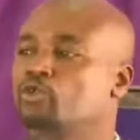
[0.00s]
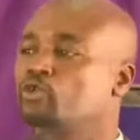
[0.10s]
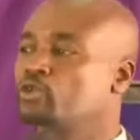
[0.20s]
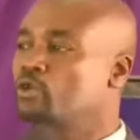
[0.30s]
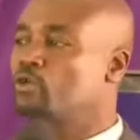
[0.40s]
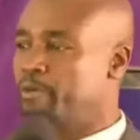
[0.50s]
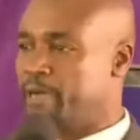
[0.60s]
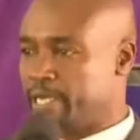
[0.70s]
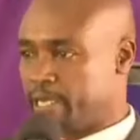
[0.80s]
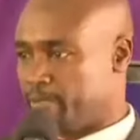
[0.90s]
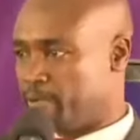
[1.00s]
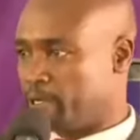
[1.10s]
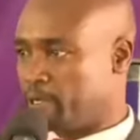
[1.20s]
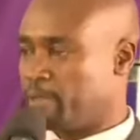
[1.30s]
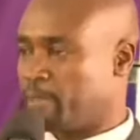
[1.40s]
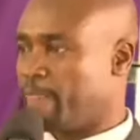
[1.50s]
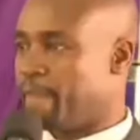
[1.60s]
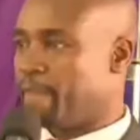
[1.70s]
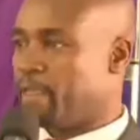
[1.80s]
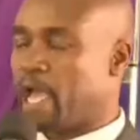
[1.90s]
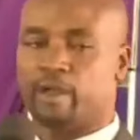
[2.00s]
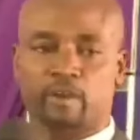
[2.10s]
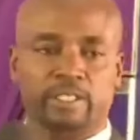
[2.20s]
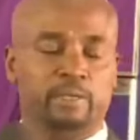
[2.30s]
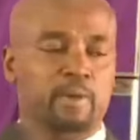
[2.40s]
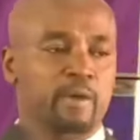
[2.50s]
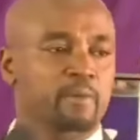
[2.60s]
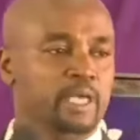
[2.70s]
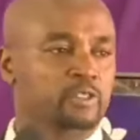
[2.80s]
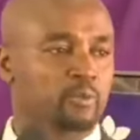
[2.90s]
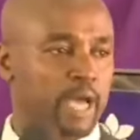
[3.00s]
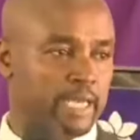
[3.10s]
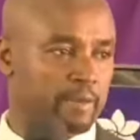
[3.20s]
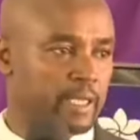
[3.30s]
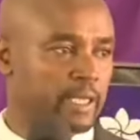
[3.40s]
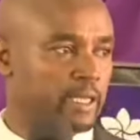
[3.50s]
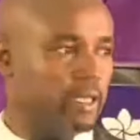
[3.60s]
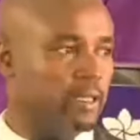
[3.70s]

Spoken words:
Toto Women Rep. I don't see my members of parliament.